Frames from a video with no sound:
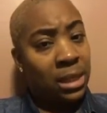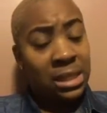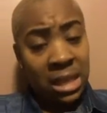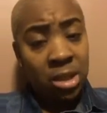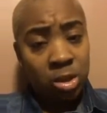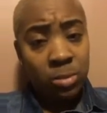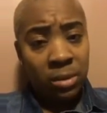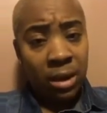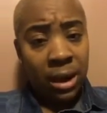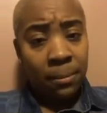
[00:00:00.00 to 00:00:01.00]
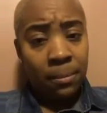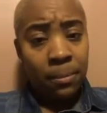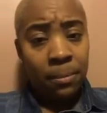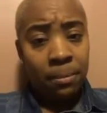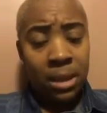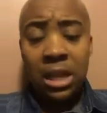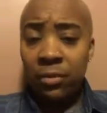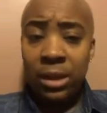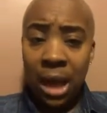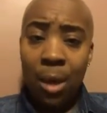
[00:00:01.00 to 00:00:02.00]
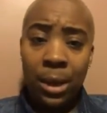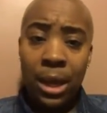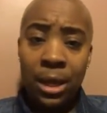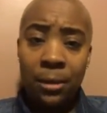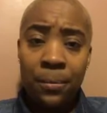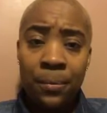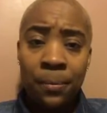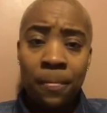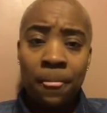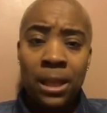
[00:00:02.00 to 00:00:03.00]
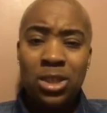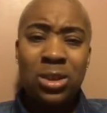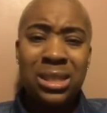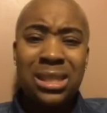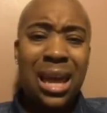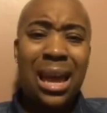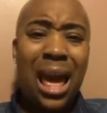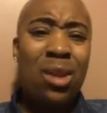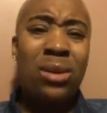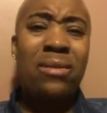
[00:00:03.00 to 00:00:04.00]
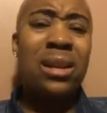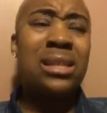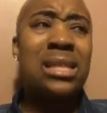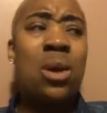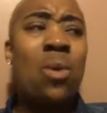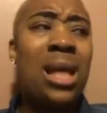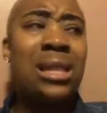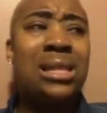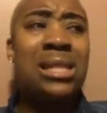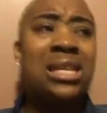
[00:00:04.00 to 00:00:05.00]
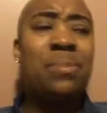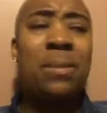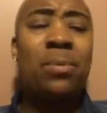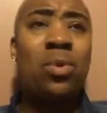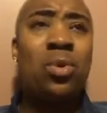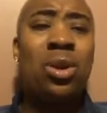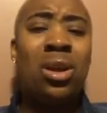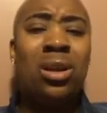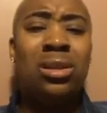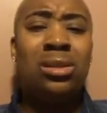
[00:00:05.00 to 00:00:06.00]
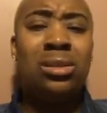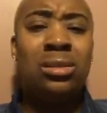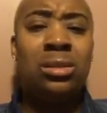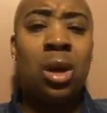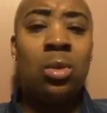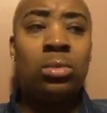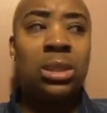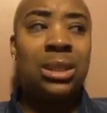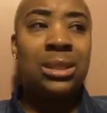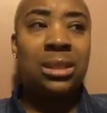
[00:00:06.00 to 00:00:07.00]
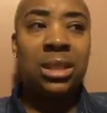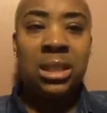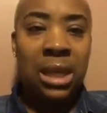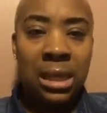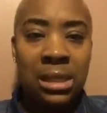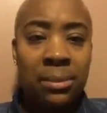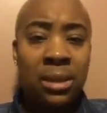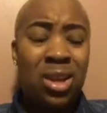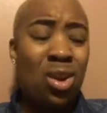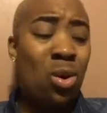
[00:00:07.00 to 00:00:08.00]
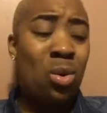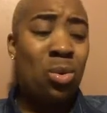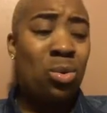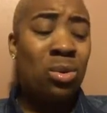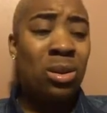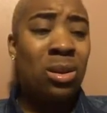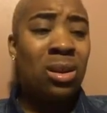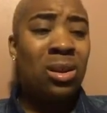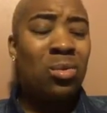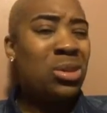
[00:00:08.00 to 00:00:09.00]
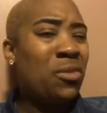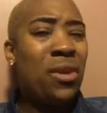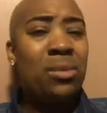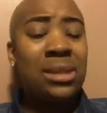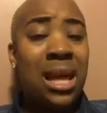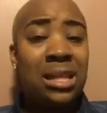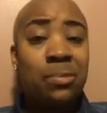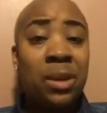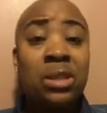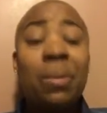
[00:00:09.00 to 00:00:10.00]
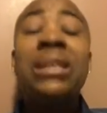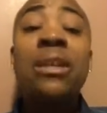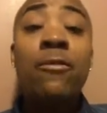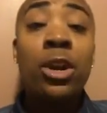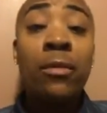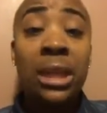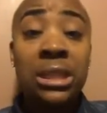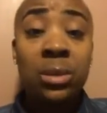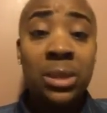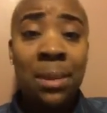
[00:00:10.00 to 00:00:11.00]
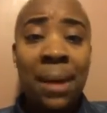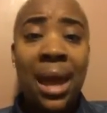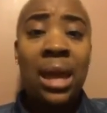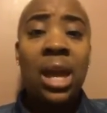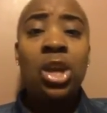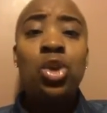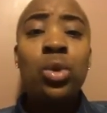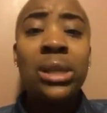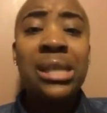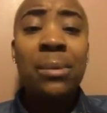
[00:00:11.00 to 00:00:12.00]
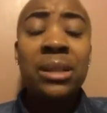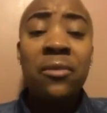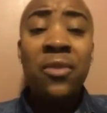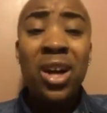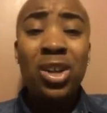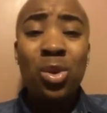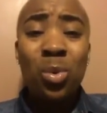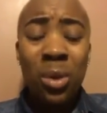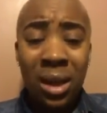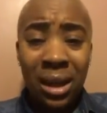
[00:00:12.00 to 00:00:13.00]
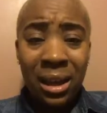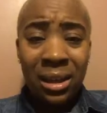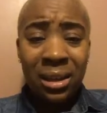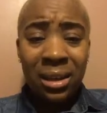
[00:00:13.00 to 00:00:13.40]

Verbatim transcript: it sounds stupid right but that's really how it go so it's just like i don't even understand why these days people don't just just say something yo what the fuck was that? Speak, especially if you're in a relationship with somebody, you can say what the fuck you want.